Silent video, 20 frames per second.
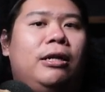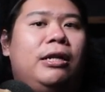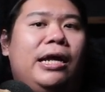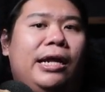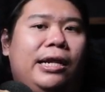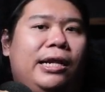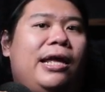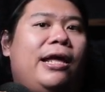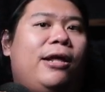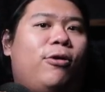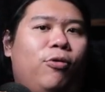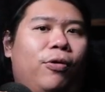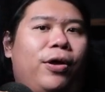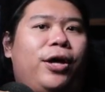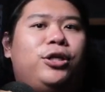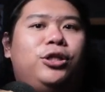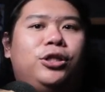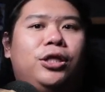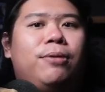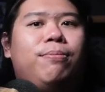that that could
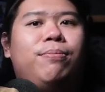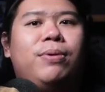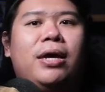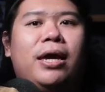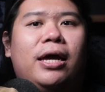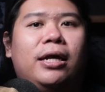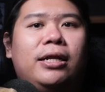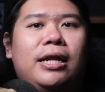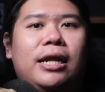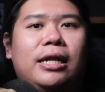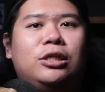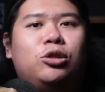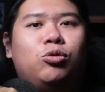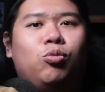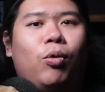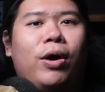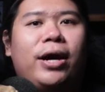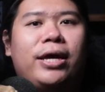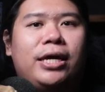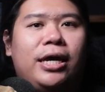actually be, and that is
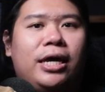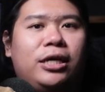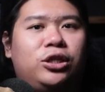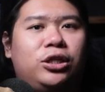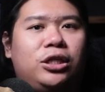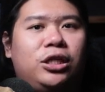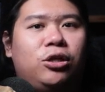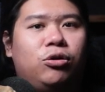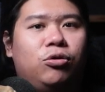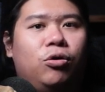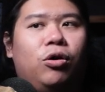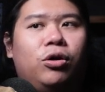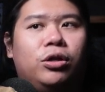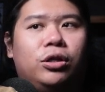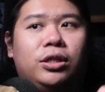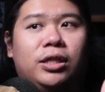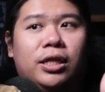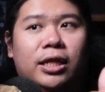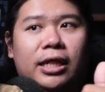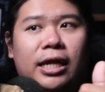why he actually
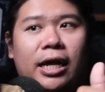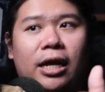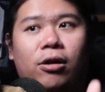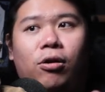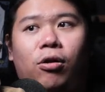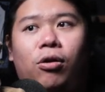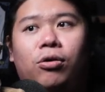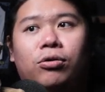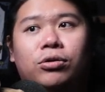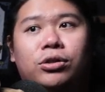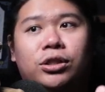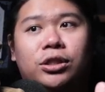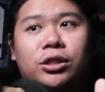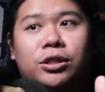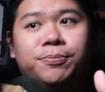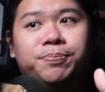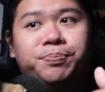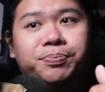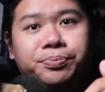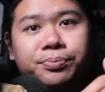got the
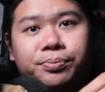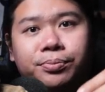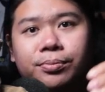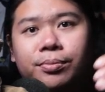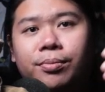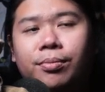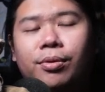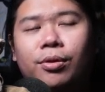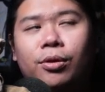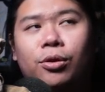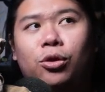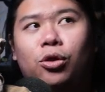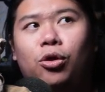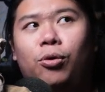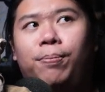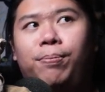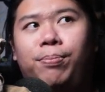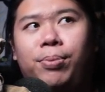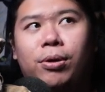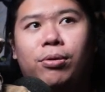technology
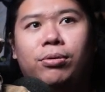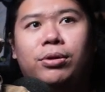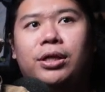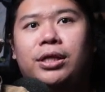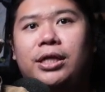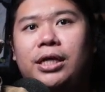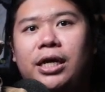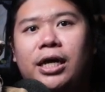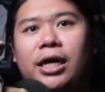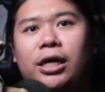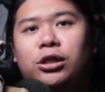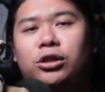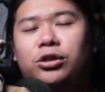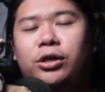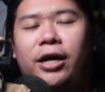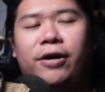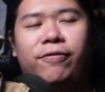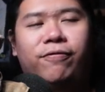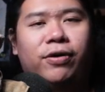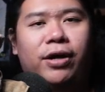to build the Decade
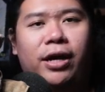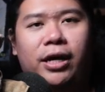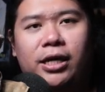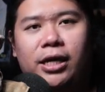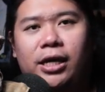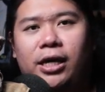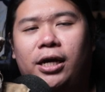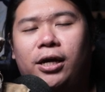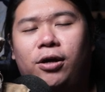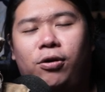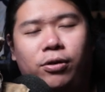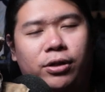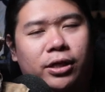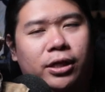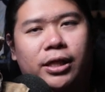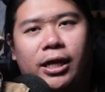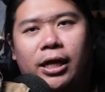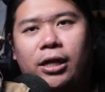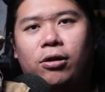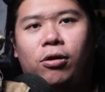driver, and he had got
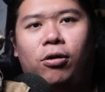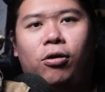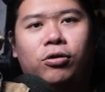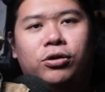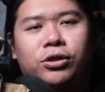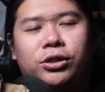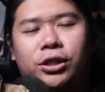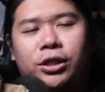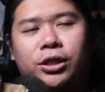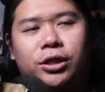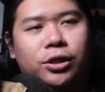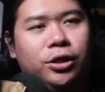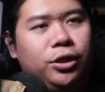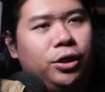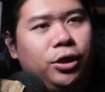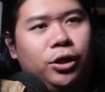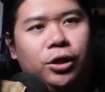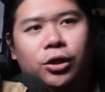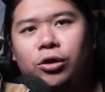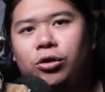the technology
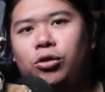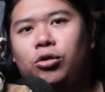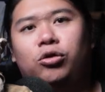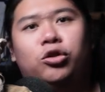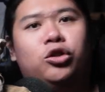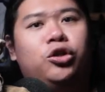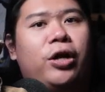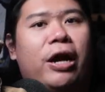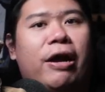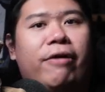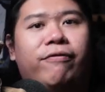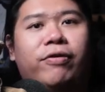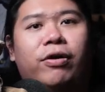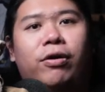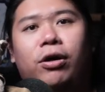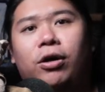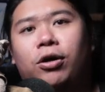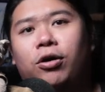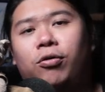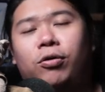to
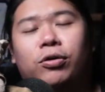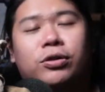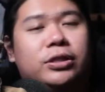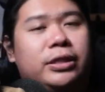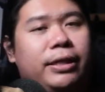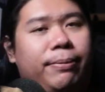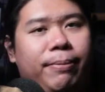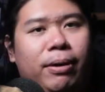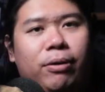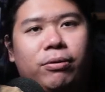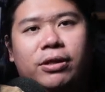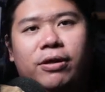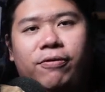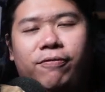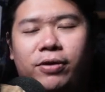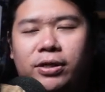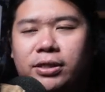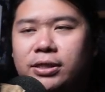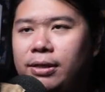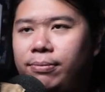travel across the
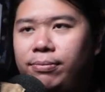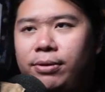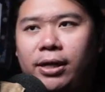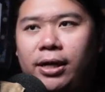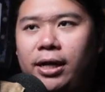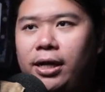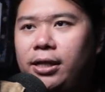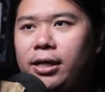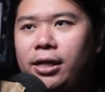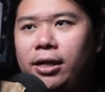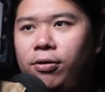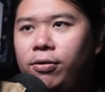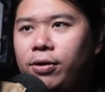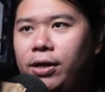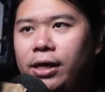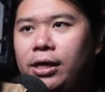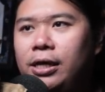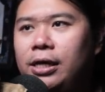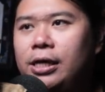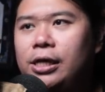multiverse, something like that.
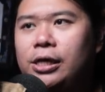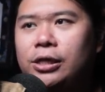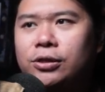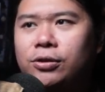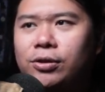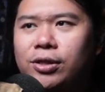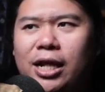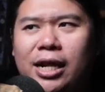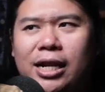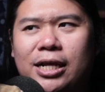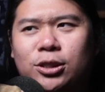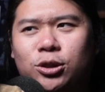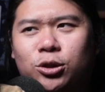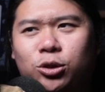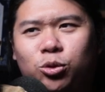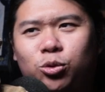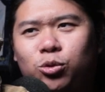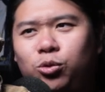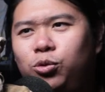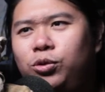Okay, so that
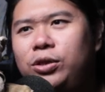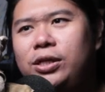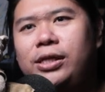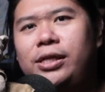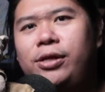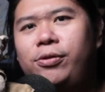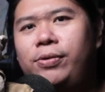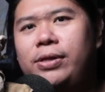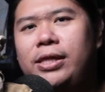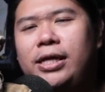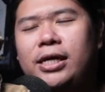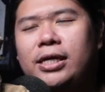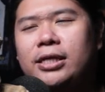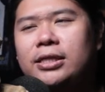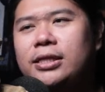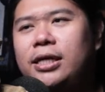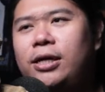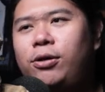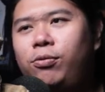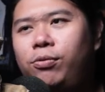is really, really
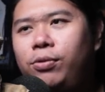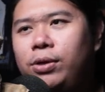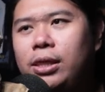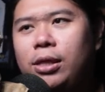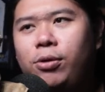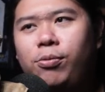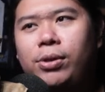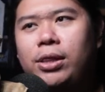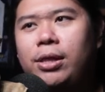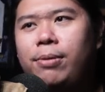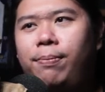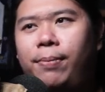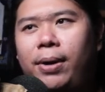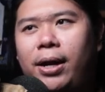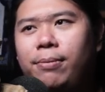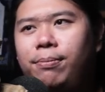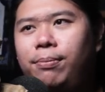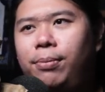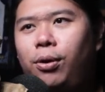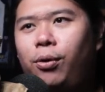insane, really, really
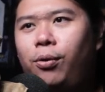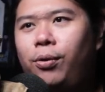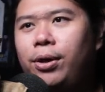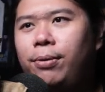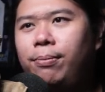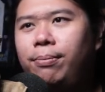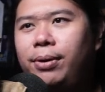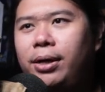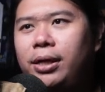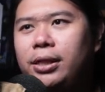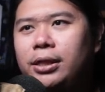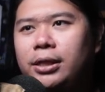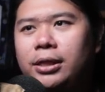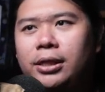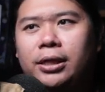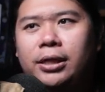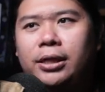mind-blowing. But